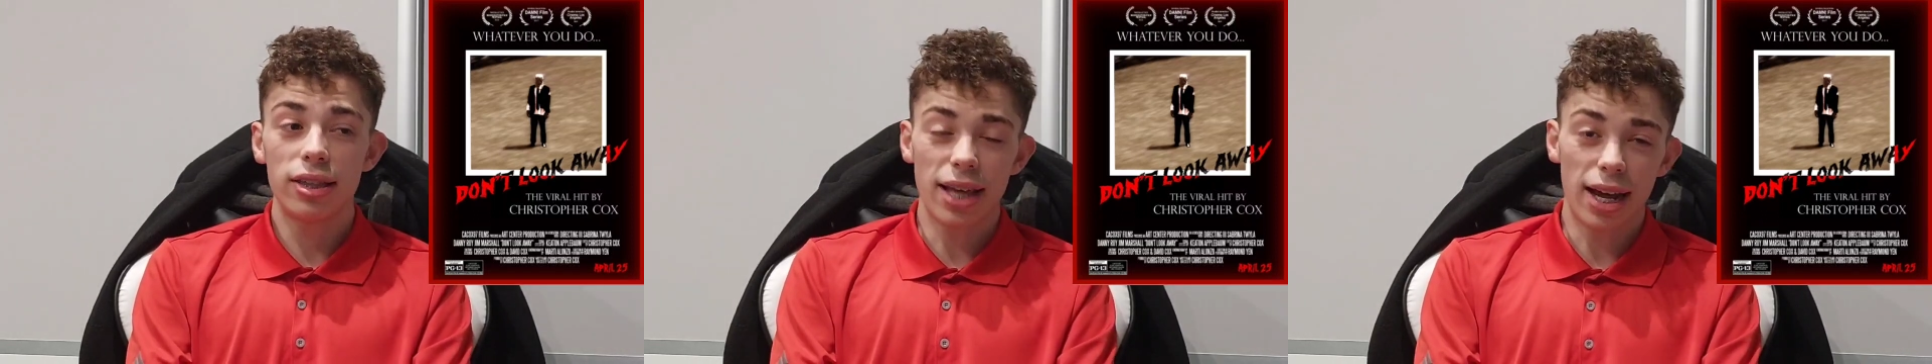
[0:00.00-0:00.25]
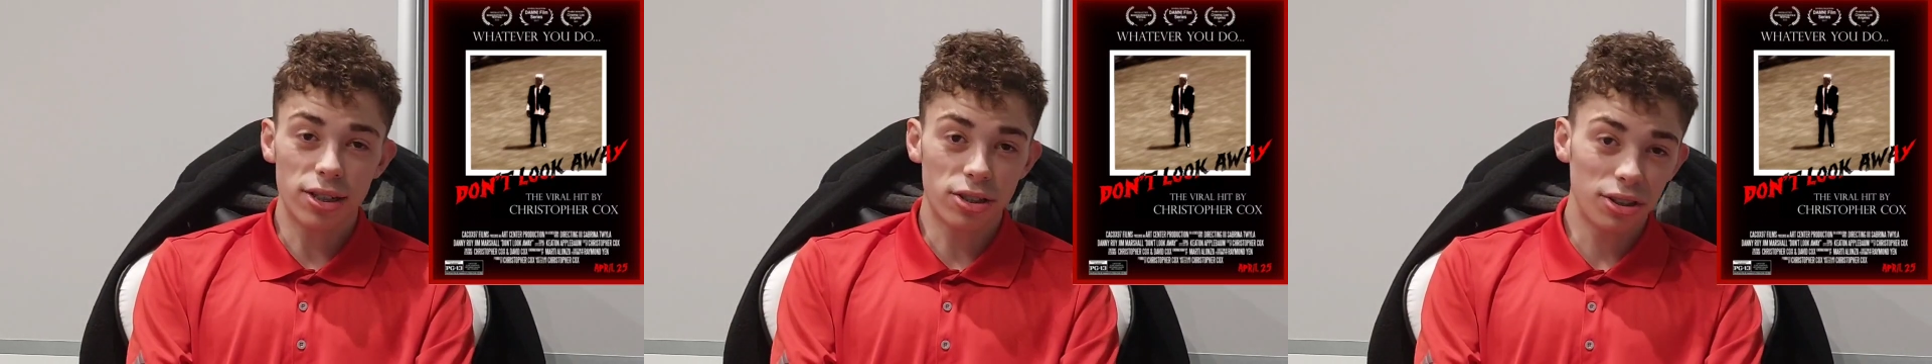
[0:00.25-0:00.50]

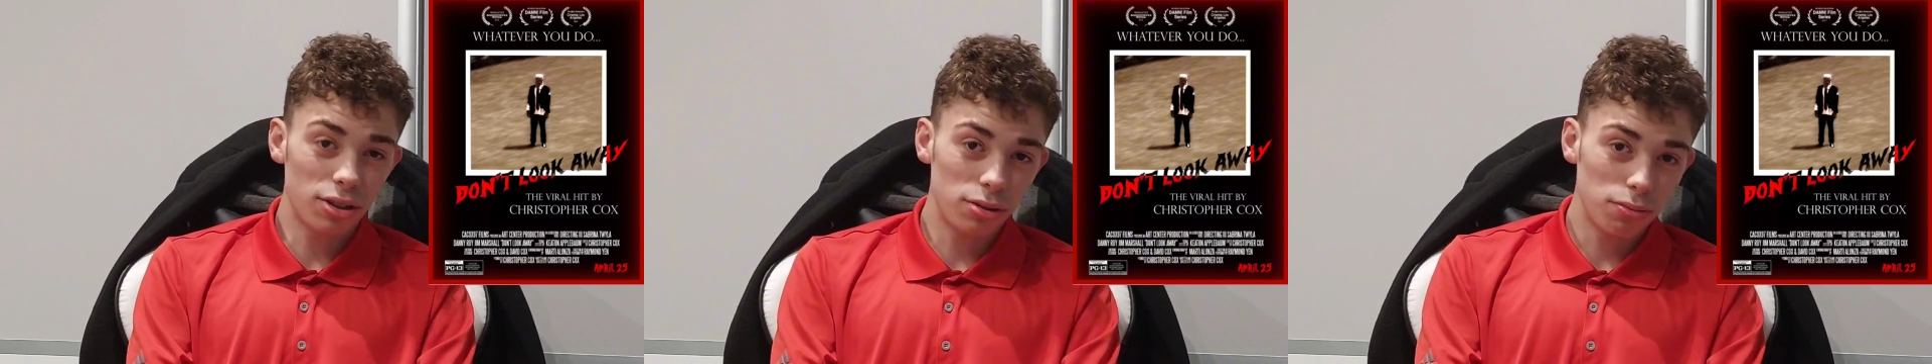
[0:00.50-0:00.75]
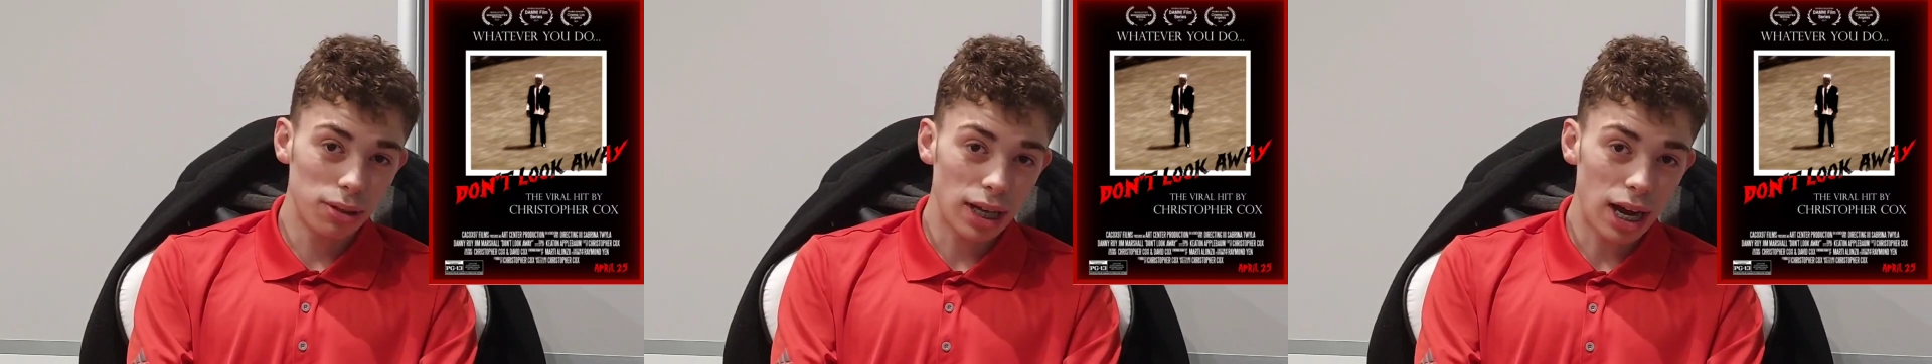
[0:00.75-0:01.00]
that
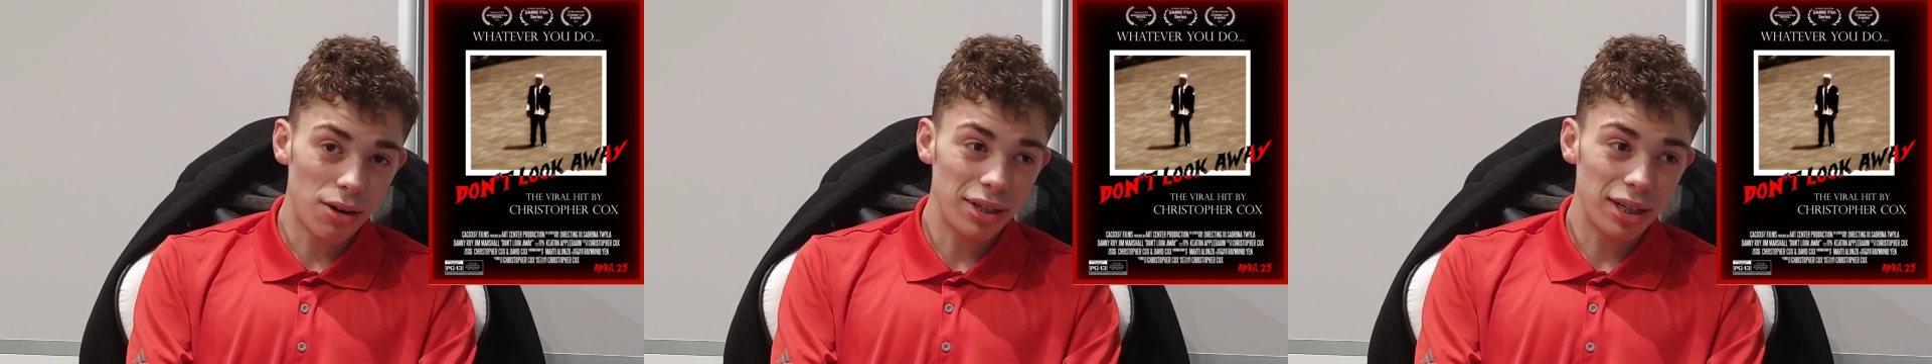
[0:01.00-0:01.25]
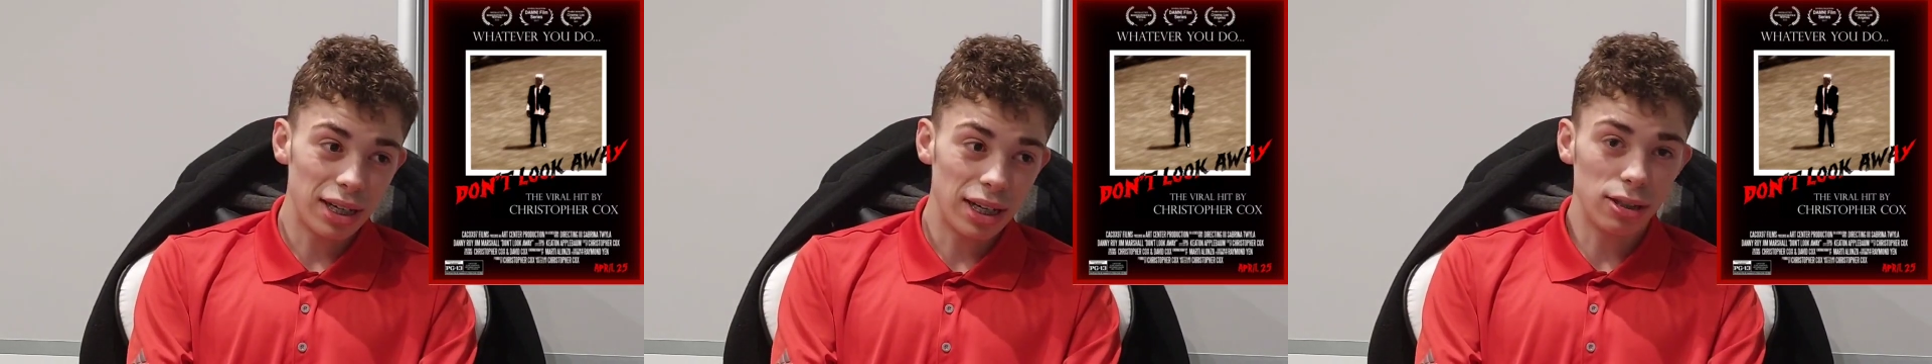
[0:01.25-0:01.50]
shouldn't be how
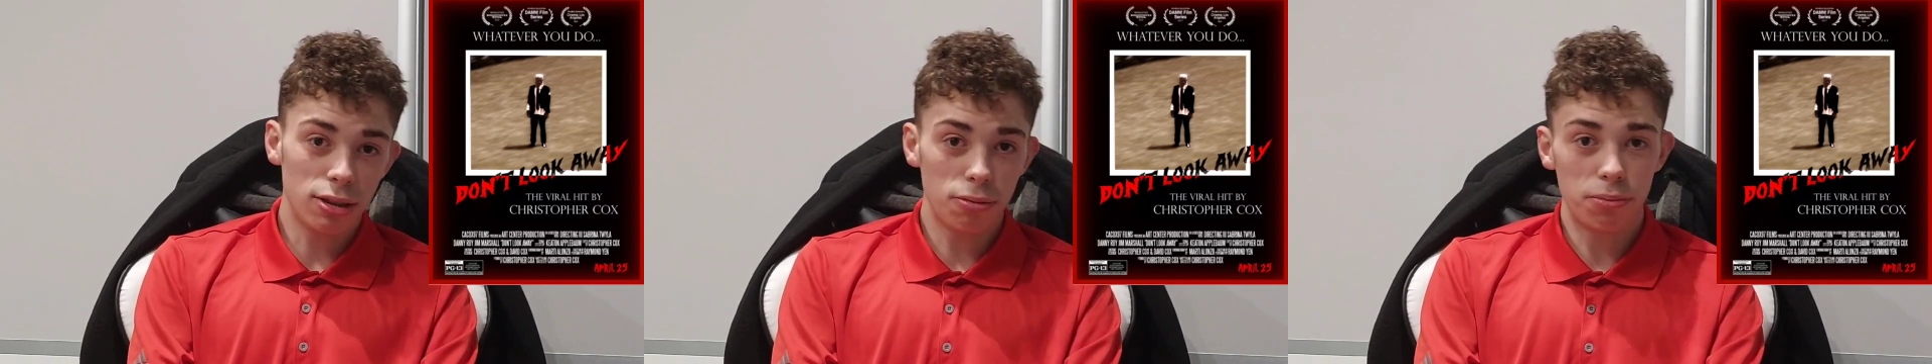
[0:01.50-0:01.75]
it is,